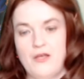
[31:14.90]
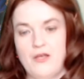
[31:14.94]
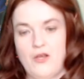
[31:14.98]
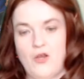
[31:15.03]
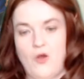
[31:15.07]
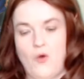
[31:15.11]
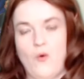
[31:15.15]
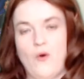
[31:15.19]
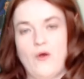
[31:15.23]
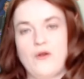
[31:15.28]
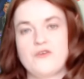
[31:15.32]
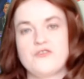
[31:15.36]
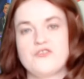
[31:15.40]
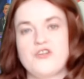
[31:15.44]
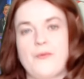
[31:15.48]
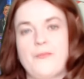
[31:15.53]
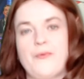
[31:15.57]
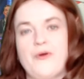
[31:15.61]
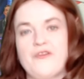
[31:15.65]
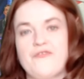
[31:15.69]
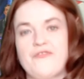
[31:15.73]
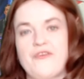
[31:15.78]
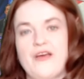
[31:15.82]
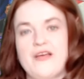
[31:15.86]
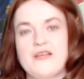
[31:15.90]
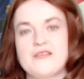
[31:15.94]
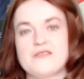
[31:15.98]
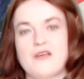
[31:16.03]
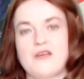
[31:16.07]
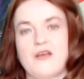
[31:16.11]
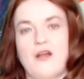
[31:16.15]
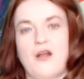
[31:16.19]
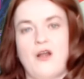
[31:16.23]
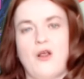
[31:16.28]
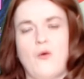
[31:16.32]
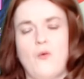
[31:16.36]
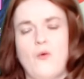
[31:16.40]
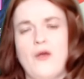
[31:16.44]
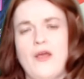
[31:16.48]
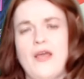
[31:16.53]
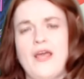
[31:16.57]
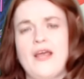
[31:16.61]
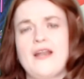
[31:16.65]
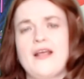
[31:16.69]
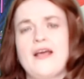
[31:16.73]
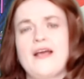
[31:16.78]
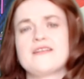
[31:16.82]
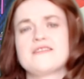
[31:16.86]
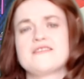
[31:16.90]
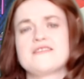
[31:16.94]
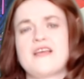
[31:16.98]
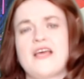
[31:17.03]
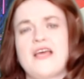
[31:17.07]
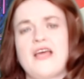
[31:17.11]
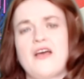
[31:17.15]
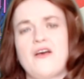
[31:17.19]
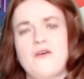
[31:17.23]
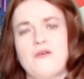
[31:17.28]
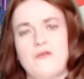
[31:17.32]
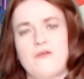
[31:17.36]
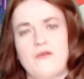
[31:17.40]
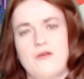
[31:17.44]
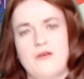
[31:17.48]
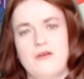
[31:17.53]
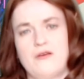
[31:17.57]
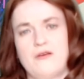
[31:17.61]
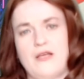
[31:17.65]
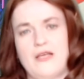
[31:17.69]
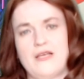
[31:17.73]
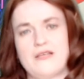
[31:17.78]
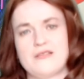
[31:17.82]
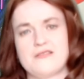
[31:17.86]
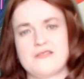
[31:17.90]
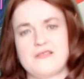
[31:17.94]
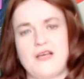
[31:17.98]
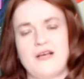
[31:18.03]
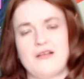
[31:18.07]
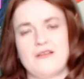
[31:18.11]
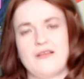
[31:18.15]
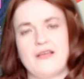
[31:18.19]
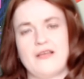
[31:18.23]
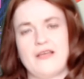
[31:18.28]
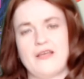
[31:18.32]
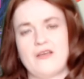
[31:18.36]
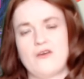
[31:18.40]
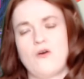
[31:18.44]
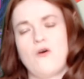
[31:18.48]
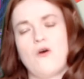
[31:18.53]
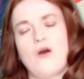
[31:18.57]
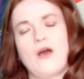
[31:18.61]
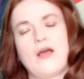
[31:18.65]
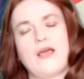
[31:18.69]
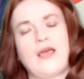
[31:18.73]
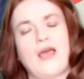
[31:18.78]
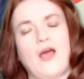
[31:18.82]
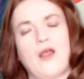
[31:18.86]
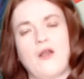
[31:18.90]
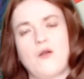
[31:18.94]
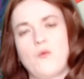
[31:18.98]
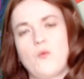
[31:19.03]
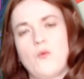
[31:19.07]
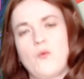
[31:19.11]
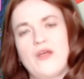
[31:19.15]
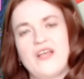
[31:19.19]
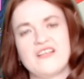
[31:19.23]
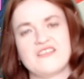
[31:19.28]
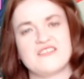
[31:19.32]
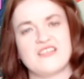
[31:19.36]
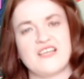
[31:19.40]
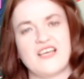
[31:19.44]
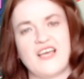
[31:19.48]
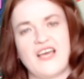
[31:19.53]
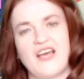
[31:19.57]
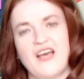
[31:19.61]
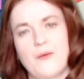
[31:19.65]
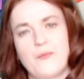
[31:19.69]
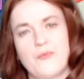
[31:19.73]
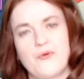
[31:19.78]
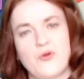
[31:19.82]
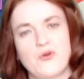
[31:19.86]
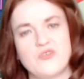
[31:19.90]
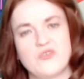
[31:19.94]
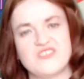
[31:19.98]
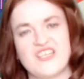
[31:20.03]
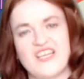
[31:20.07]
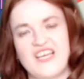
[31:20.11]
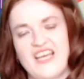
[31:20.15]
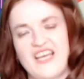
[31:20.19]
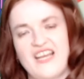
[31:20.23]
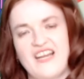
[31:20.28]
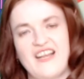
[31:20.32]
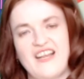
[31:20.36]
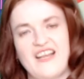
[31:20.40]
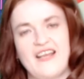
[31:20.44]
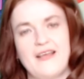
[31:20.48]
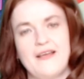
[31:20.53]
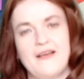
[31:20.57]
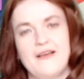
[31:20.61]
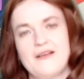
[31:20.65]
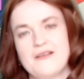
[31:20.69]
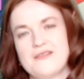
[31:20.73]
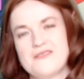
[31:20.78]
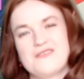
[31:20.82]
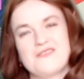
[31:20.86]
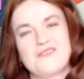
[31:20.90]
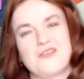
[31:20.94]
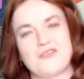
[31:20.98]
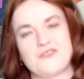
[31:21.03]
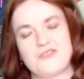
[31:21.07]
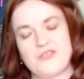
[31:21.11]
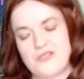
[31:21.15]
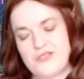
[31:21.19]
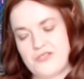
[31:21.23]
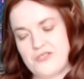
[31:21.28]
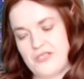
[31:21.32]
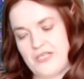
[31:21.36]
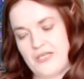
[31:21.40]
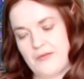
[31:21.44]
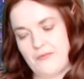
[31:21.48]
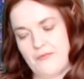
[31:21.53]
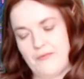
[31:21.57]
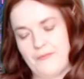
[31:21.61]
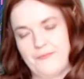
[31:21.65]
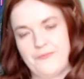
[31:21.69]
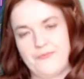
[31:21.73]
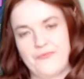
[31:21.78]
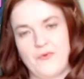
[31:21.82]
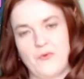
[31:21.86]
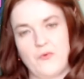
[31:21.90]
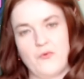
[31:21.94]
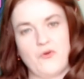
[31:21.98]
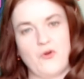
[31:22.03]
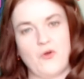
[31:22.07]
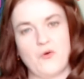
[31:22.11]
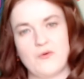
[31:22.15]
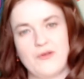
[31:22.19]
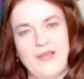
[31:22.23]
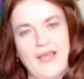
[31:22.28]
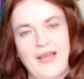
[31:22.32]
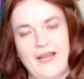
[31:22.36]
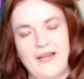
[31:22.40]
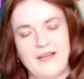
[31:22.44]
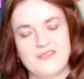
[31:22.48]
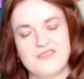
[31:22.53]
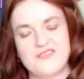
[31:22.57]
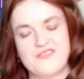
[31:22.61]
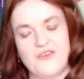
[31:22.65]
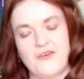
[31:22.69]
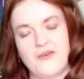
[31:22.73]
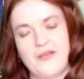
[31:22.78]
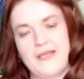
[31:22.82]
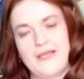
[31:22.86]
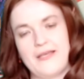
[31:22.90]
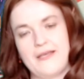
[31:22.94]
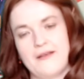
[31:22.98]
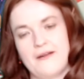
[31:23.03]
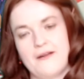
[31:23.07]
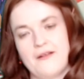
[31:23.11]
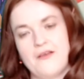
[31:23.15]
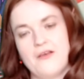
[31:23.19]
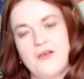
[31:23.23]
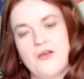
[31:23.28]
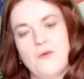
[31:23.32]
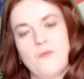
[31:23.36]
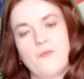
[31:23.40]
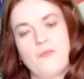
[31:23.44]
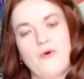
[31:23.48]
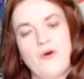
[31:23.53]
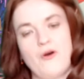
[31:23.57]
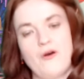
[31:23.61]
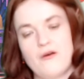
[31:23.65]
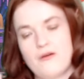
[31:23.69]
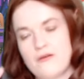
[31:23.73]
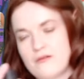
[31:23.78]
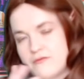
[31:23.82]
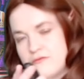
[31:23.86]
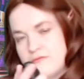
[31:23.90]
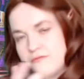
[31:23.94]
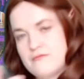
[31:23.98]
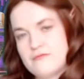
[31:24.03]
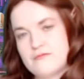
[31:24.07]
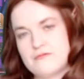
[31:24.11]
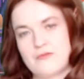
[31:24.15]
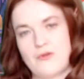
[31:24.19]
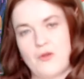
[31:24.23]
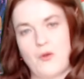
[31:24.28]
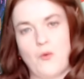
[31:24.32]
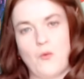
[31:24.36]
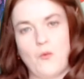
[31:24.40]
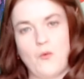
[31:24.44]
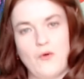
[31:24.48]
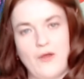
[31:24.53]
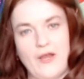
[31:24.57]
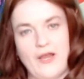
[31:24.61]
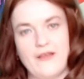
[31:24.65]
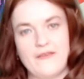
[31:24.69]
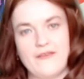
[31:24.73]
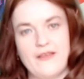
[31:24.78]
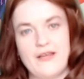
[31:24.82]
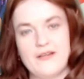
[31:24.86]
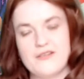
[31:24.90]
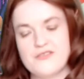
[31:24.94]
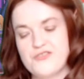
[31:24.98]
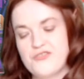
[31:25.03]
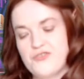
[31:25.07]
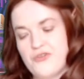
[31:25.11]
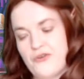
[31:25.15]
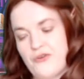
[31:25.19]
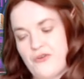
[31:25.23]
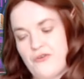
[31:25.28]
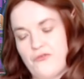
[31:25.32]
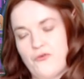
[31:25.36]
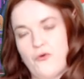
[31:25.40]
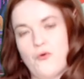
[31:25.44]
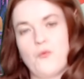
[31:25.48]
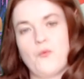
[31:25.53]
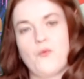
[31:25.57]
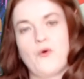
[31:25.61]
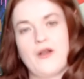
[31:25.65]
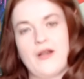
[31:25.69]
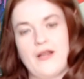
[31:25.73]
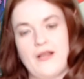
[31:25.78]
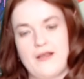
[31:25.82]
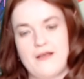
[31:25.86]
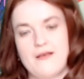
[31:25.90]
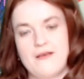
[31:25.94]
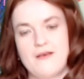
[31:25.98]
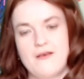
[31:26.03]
Go on TripAdvisor. What kind of hotel is that like? Oh, I can't wait to get abroad again, eh? Such a shame. We're all kind of stuck here. But we'll get there soon, don't worry.